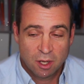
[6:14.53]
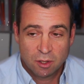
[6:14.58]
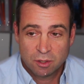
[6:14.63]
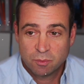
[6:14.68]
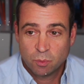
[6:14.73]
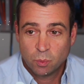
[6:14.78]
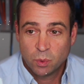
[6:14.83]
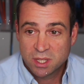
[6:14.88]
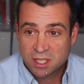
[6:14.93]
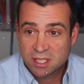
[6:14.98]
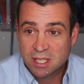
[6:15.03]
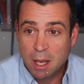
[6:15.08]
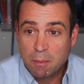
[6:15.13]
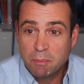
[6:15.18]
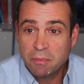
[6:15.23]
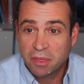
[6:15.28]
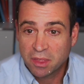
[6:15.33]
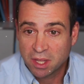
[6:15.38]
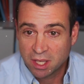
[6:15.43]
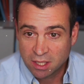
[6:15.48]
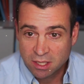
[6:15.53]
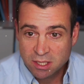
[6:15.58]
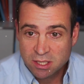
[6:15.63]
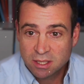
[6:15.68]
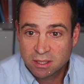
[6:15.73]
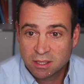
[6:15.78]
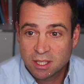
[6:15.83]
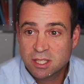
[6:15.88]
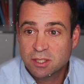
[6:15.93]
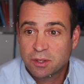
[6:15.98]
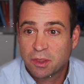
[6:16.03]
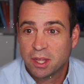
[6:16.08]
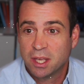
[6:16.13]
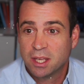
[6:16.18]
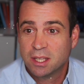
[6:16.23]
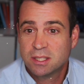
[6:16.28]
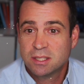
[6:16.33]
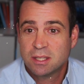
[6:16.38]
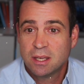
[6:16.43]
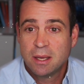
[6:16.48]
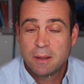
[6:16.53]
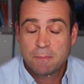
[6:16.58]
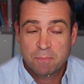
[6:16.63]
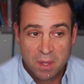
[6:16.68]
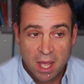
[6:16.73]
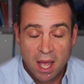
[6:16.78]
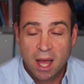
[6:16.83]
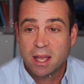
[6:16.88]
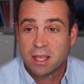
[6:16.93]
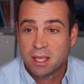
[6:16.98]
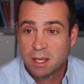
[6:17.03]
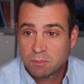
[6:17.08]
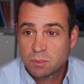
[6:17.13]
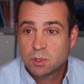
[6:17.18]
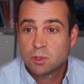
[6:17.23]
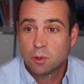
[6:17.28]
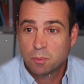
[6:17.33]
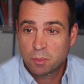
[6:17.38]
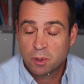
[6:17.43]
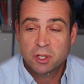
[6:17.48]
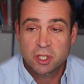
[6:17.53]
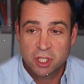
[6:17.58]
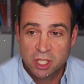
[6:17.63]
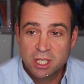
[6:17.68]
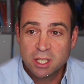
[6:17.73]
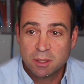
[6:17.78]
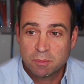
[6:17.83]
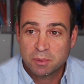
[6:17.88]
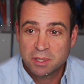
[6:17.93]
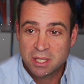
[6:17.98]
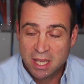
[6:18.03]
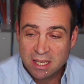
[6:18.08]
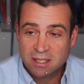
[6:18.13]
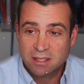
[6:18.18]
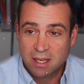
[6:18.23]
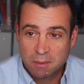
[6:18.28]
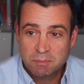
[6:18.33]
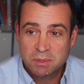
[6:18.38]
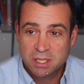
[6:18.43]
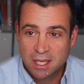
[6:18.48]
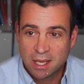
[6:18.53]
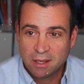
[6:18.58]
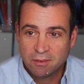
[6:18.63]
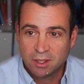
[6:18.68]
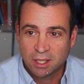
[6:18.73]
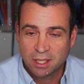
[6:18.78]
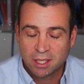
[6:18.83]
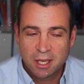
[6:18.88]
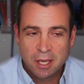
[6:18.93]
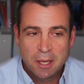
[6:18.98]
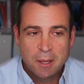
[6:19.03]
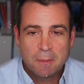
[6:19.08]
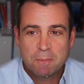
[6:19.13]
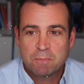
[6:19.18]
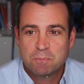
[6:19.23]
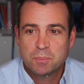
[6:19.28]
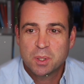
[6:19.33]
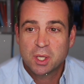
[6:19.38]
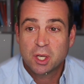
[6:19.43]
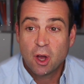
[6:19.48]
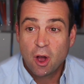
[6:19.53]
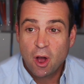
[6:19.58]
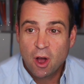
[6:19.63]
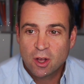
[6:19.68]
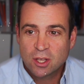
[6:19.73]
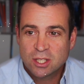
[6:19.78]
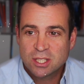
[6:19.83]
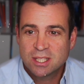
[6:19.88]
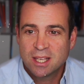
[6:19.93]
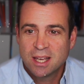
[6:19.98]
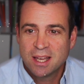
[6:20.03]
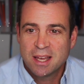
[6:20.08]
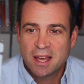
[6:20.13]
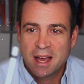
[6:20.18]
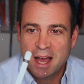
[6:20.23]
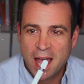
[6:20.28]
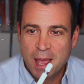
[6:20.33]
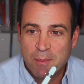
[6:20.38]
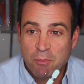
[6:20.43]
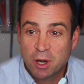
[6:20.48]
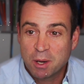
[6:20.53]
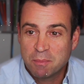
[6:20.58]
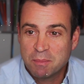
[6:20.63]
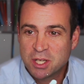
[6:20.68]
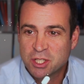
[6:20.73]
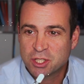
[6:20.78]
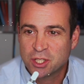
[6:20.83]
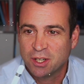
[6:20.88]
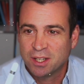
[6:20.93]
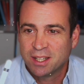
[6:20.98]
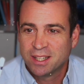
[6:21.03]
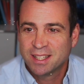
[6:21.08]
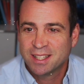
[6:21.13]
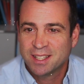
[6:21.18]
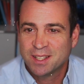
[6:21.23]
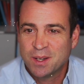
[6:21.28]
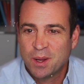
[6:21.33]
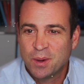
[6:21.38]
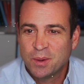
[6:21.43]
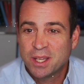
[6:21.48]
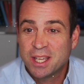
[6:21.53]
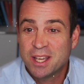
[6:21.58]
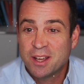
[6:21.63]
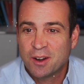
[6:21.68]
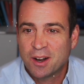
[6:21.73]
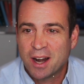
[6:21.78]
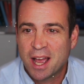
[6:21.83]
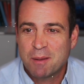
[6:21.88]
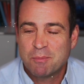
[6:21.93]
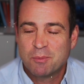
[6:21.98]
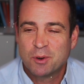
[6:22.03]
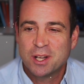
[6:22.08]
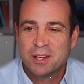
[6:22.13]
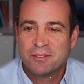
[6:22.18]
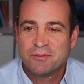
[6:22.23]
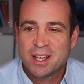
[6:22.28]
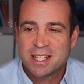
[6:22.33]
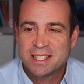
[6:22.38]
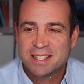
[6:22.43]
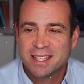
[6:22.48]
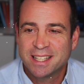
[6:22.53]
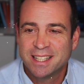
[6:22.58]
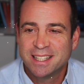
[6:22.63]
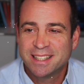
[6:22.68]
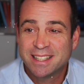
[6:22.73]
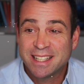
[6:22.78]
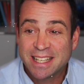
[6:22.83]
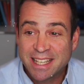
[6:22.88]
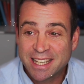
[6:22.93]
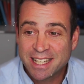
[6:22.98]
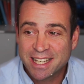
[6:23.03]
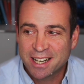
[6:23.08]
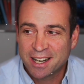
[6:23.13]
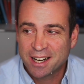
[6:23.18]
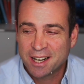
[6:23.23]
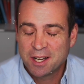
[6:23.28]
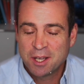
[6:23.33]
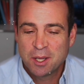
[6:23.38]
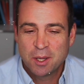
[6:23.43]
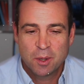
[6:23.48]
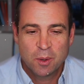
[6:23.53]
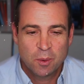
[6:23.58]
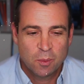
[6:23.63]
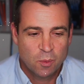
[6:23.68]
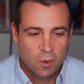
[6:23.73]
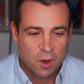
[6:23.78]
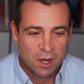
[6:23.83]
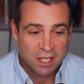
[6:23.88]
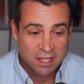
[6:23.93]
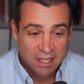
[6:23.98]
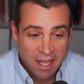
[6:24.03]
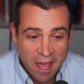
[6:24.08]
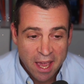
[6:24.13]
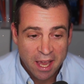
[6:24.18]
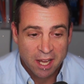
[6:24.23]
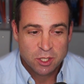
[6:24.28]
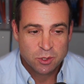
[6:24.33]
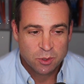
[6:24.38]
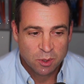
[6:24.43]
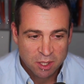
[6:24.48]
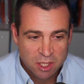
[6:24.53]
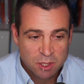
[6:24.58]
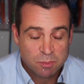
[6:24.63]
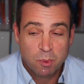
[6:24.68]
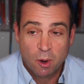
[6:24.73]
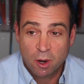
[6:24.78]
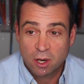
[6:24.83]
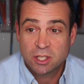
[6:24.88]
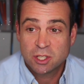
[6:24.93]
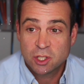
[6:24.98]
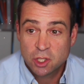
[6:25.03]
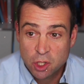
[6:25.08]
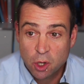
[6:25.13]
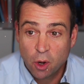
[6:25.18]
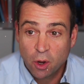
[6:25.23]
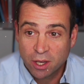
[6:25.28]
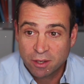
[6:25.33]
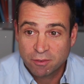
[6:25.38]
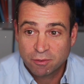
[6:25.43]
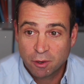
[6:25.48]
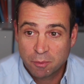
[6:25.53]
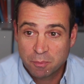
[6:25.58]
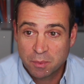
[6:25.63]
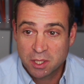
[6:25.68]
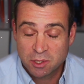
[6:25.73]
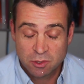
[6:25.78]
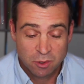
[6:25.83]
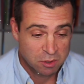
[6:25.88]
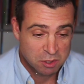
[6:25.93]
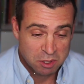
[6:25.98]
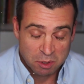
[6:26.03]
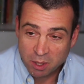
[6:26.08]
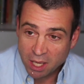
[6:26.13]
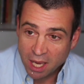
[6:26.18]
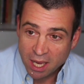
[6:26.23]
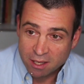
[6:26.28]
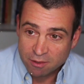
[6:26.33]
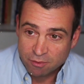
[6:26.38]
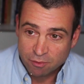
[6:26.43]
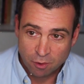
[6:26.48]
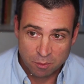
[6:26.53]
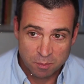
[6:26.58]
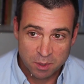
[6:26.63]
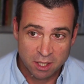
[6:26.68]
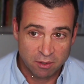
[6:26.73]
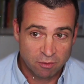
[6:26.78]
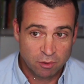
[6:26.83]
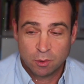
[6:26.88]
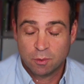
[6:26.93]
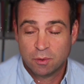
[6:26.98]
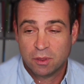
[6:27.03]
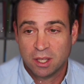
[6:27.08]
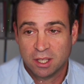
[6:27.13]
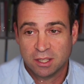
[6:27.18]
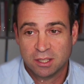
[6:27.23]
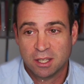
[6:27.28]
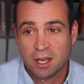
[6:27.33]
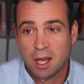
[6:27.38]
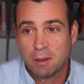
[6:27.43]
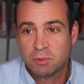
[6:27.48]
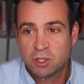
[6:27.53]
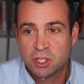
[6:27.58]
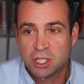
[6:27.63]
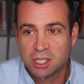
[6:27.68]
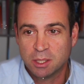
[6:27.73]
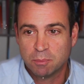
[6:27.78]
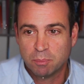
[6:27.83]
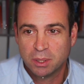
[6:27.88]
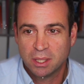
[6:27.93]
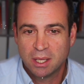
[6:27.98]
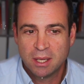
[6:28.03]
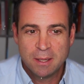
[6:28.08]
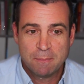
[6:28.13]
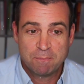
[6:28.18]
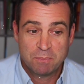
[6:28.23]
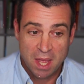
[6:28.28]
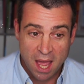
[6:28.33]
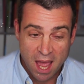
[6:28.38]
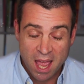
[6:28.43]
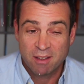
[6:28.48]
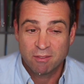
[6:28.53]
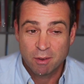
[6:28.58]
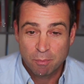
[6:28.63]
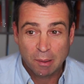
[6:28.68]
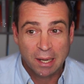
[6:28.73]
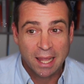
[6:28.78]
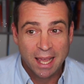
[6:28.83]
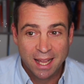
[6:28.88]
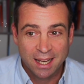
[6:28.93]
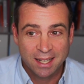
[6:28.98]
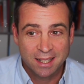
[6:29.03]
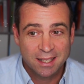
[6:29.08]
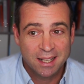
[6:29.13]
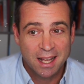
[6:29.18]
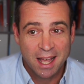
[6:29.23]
With some things, these things, I am super cheap. Yes, I'm saving because I'm on a mission. Here, I'm reinvesting it here where it actually sparks joy for me. So it's okay for me if you think that I'm cheap. I have a plan.